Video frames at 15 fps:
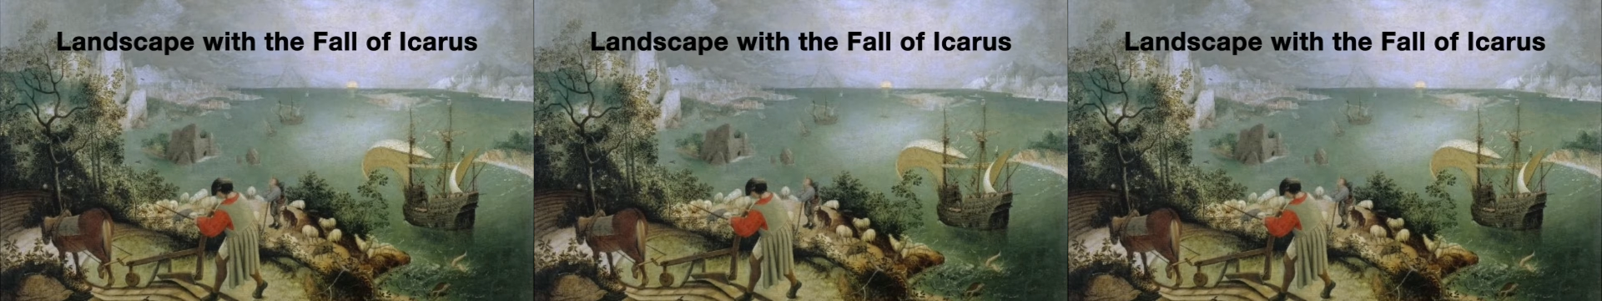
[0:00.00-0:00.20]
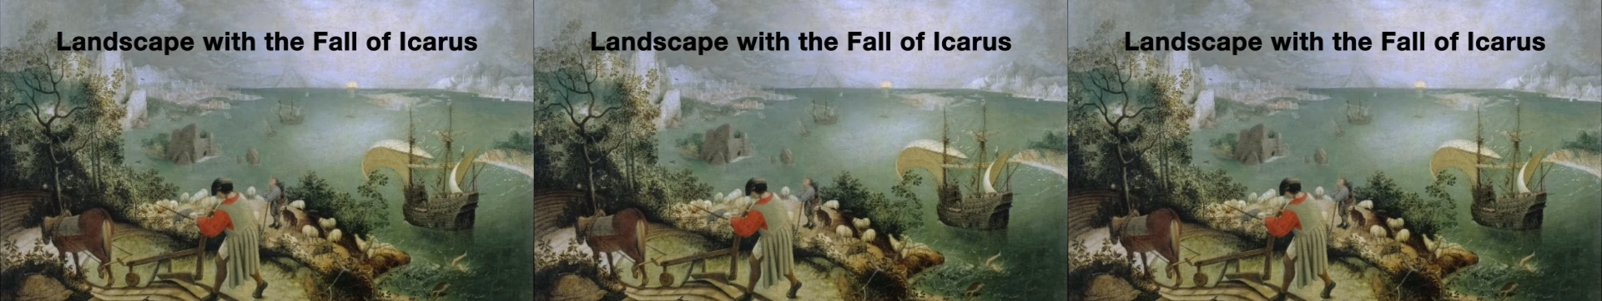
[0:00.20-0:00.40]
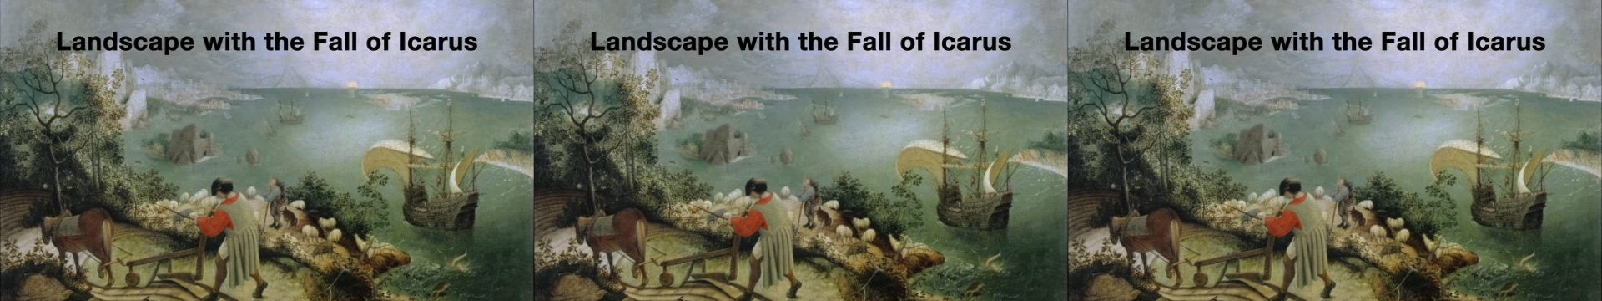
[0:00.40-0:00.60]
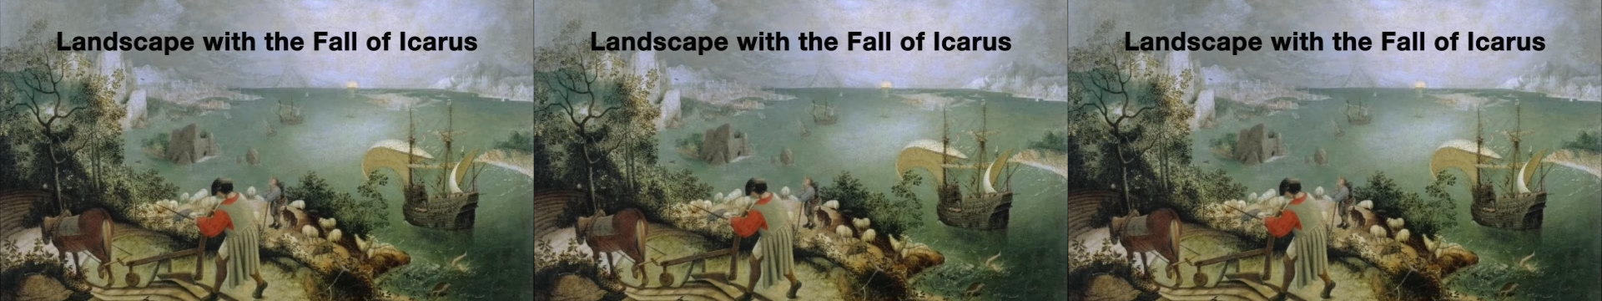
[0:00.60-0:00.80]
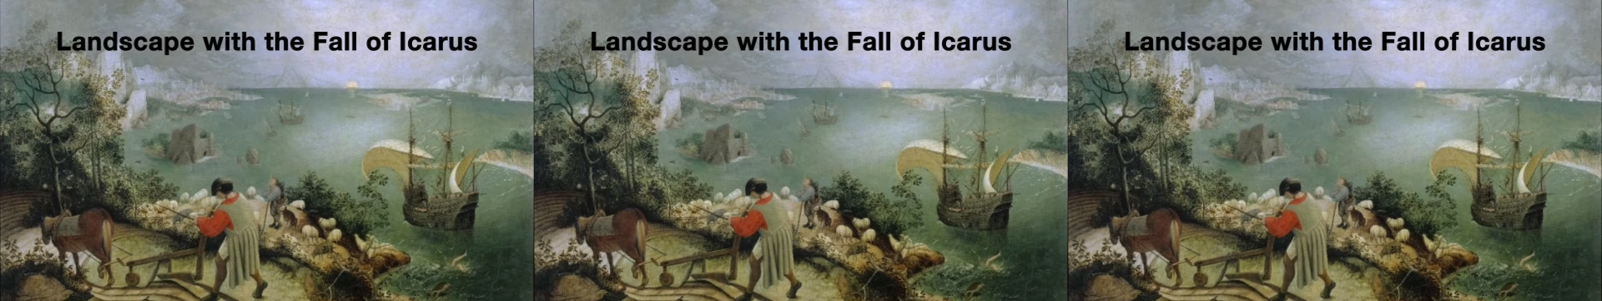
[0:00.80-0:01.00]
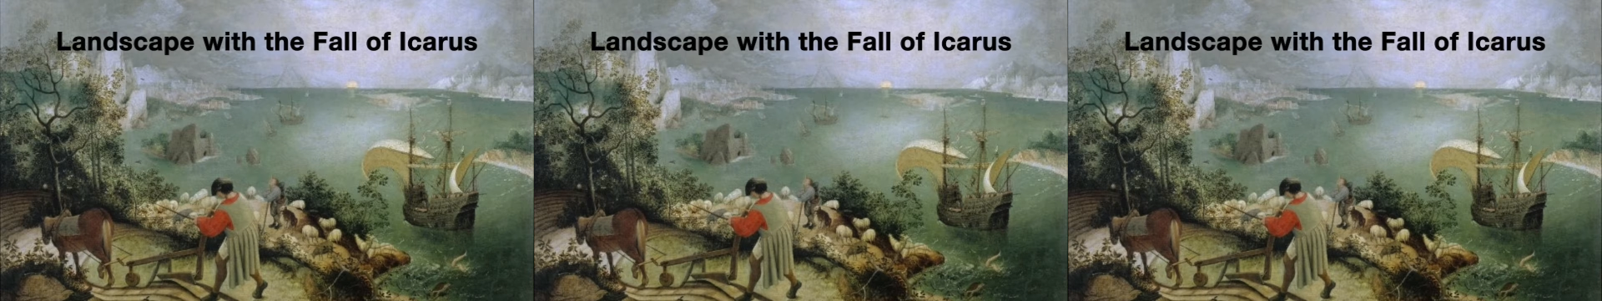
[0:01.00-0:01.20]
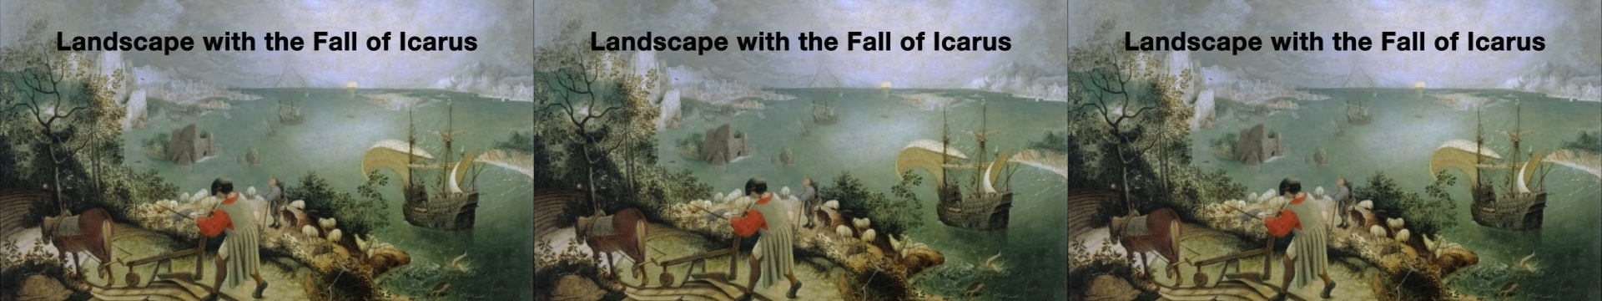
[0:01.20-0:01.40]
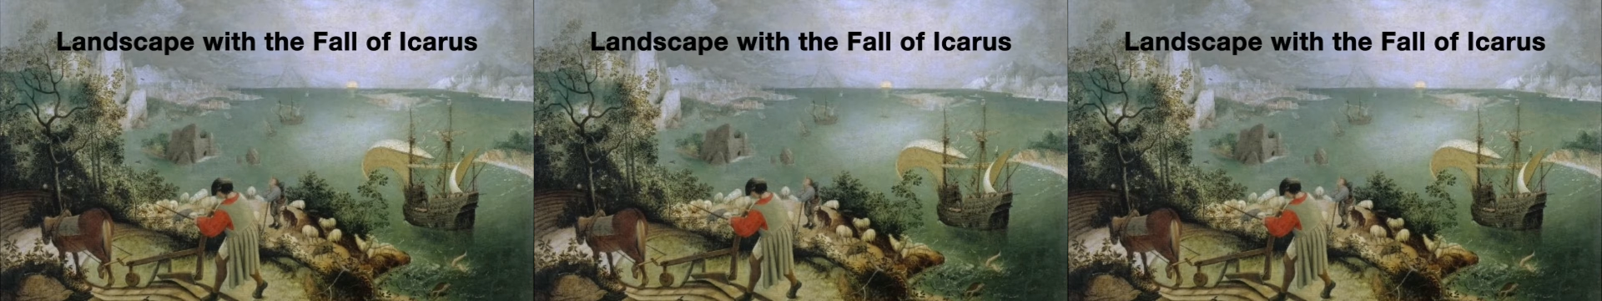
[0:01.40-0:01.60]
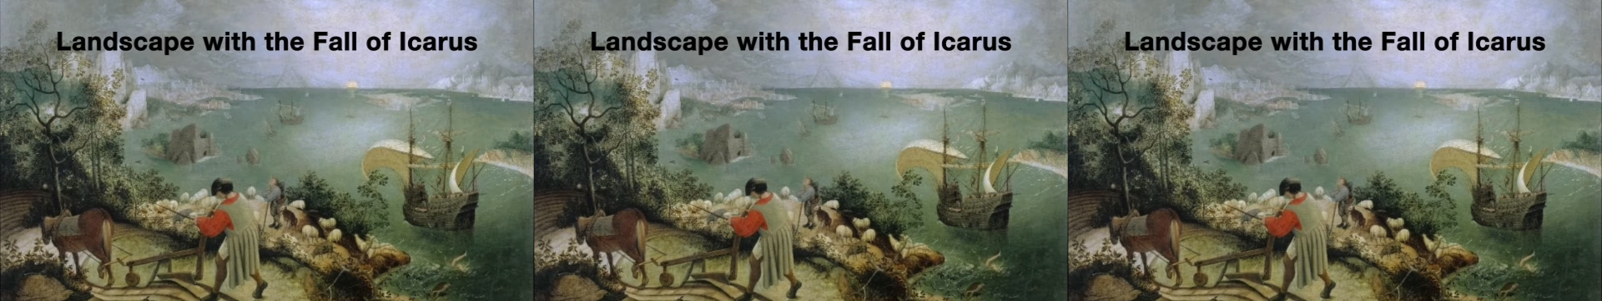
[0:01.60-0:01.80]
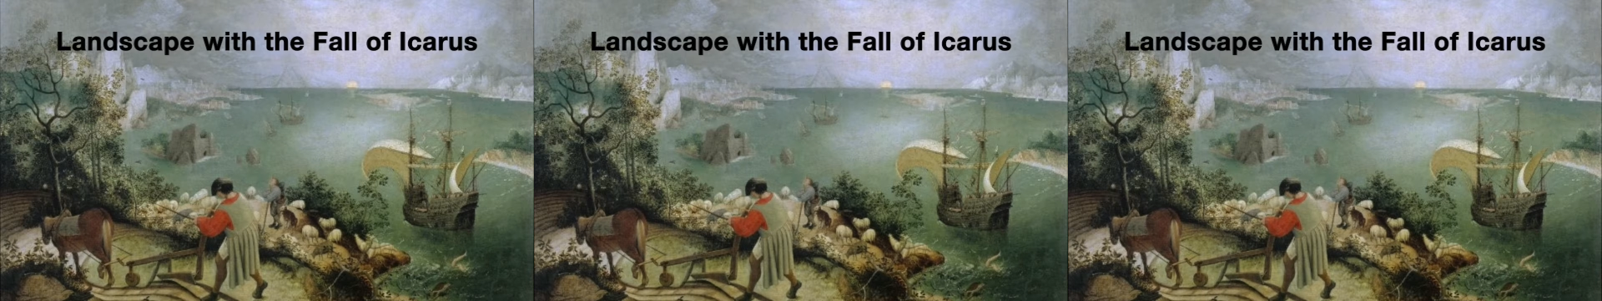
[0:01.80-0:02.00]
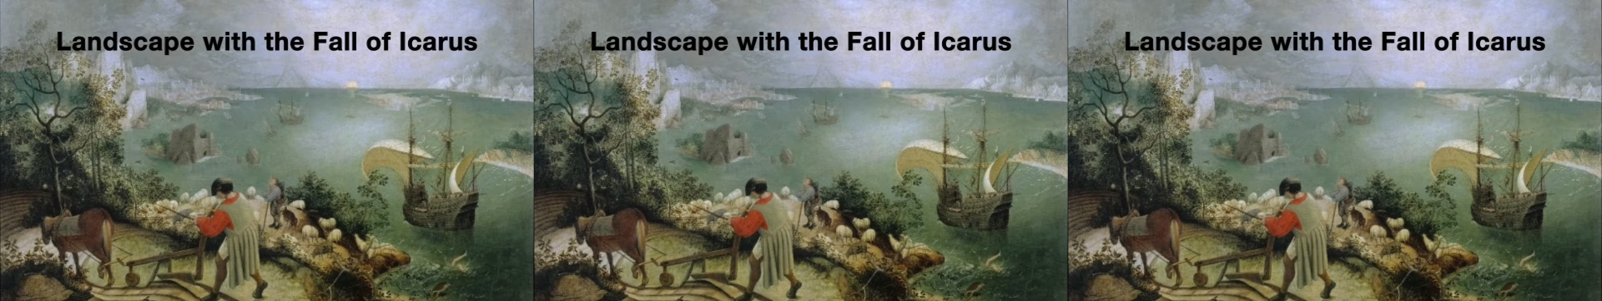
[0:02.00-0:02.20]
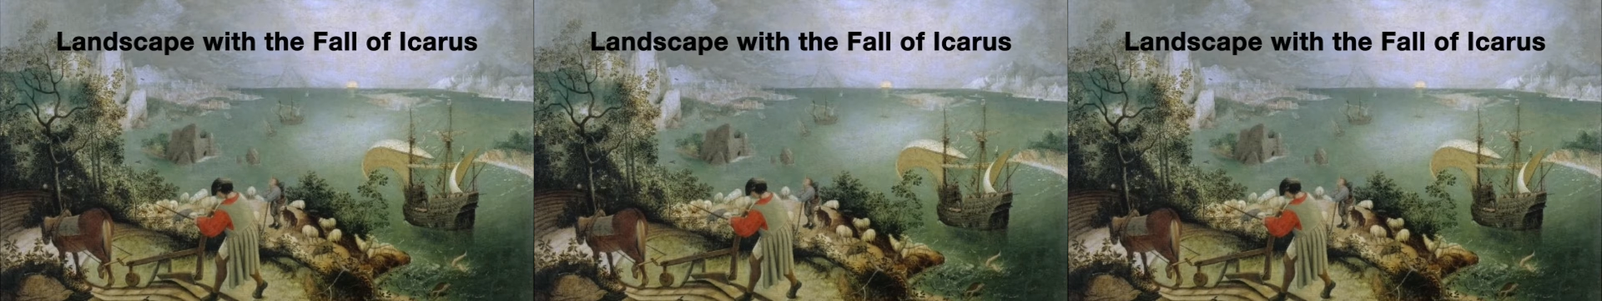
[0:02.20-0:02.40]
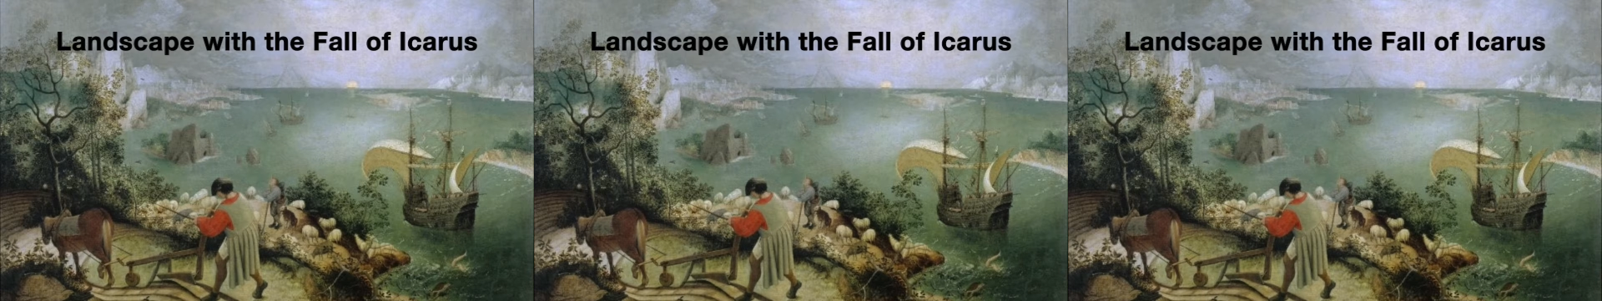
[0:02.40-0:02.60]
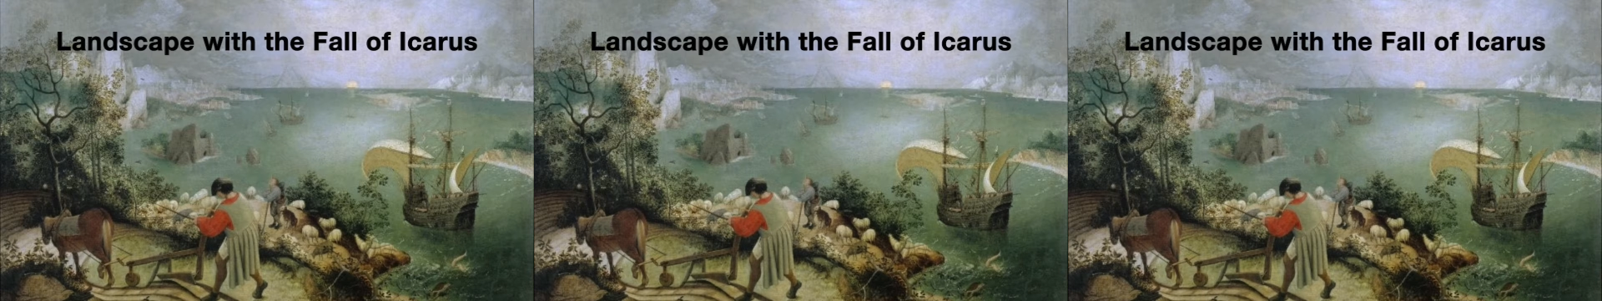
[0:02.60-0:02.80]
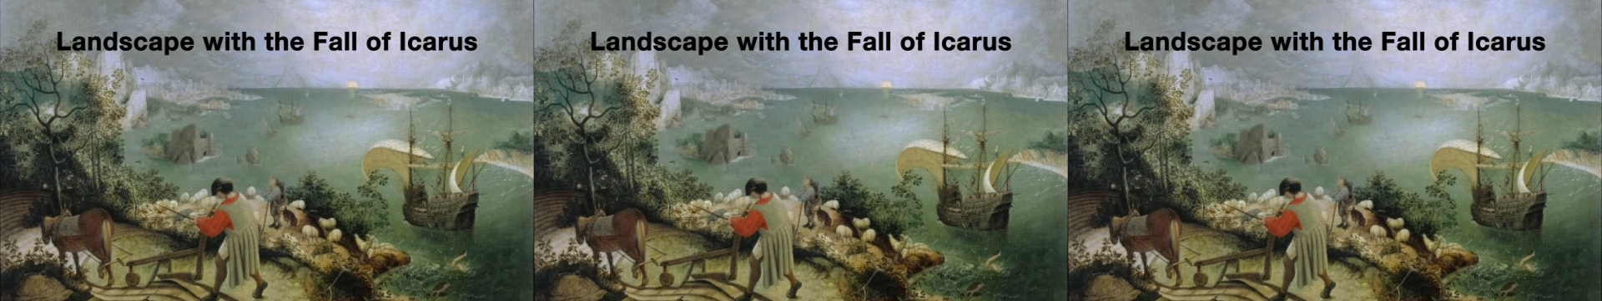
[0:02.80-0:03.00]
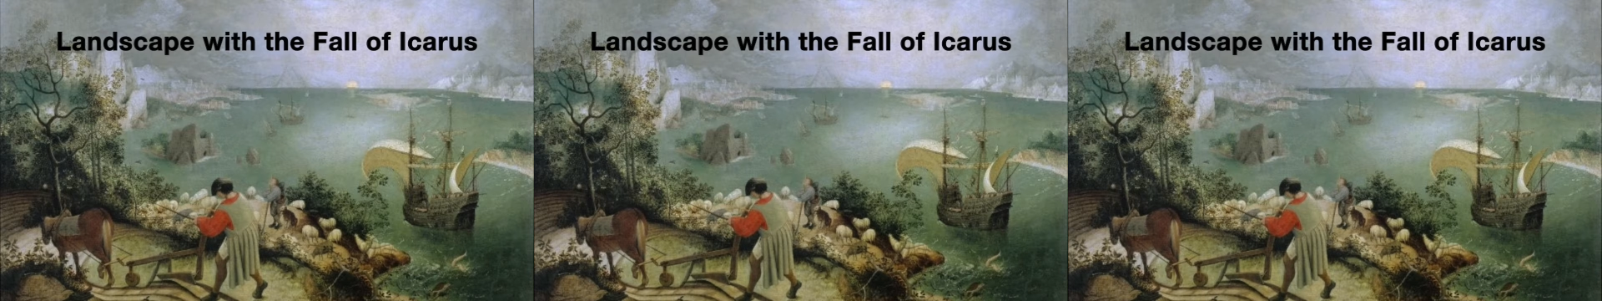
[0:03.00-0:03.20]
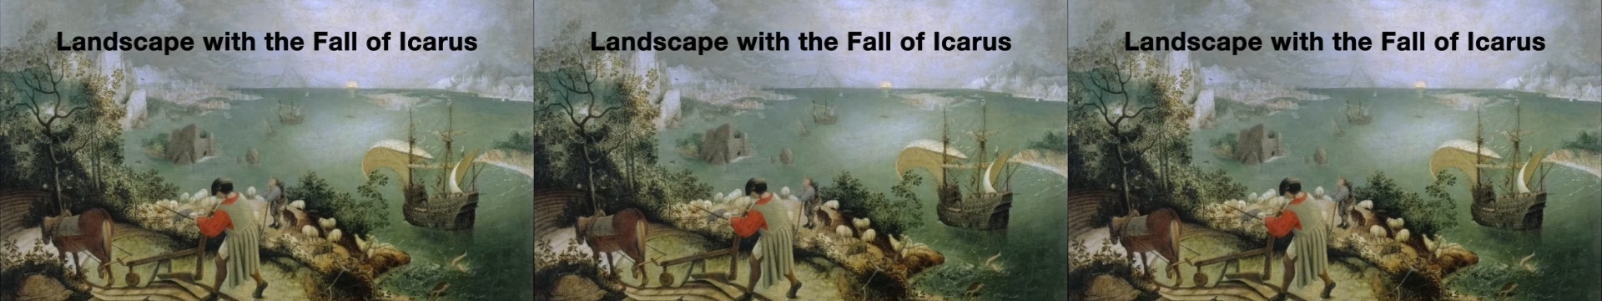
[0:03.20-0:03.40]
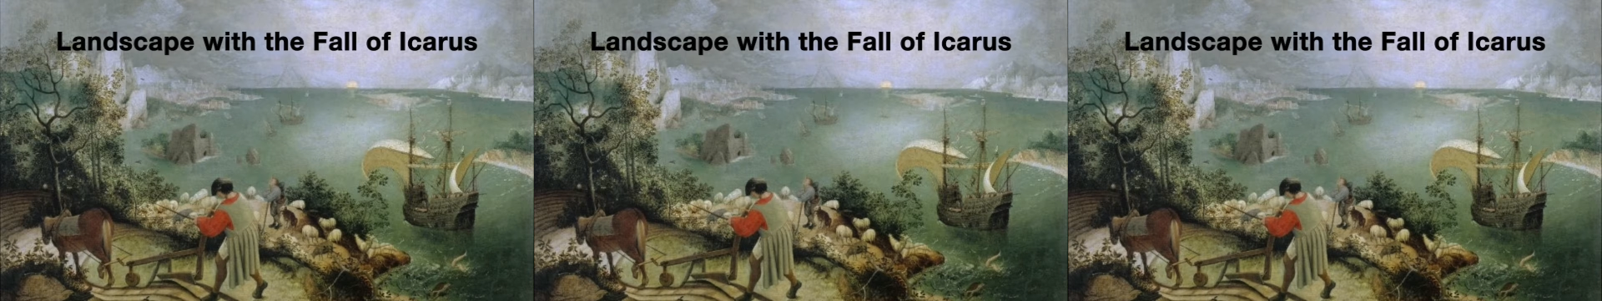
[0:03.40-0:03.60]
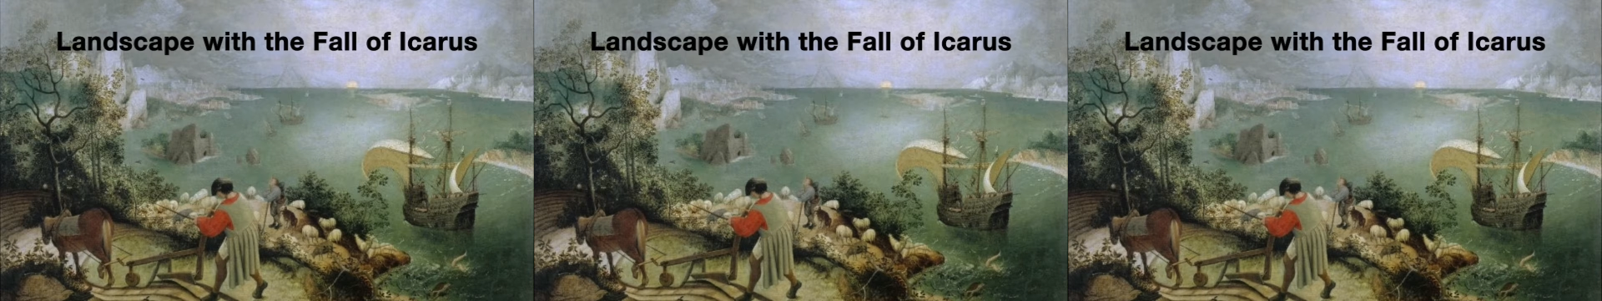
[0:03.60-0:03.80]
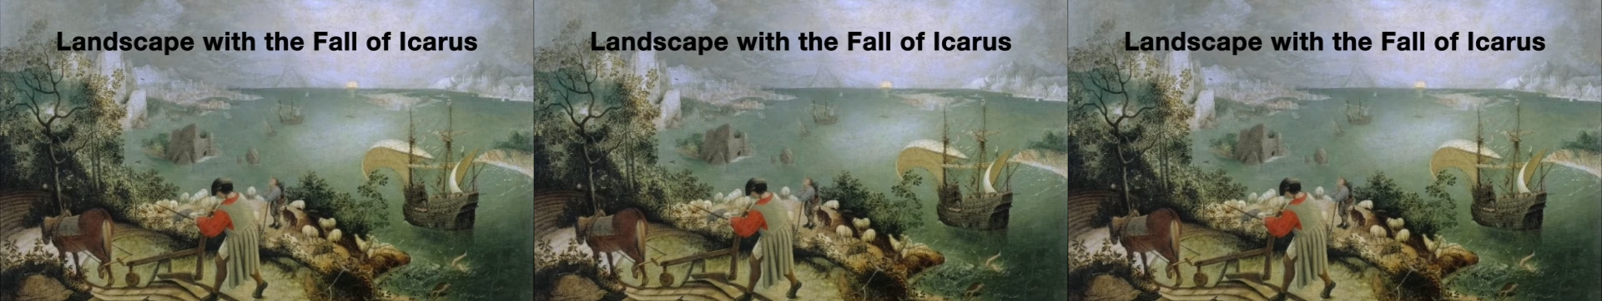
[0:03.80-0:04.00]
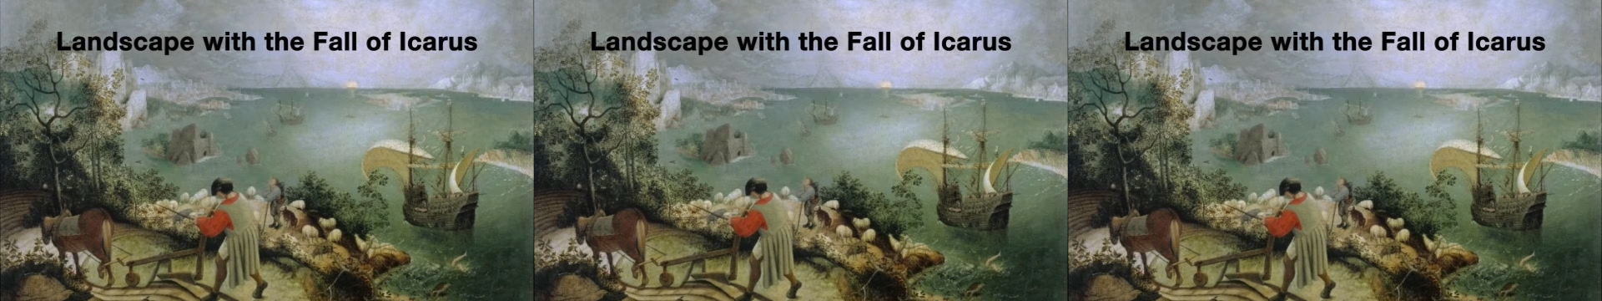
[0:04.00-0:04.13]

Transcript: Nobody's mouth can be seen.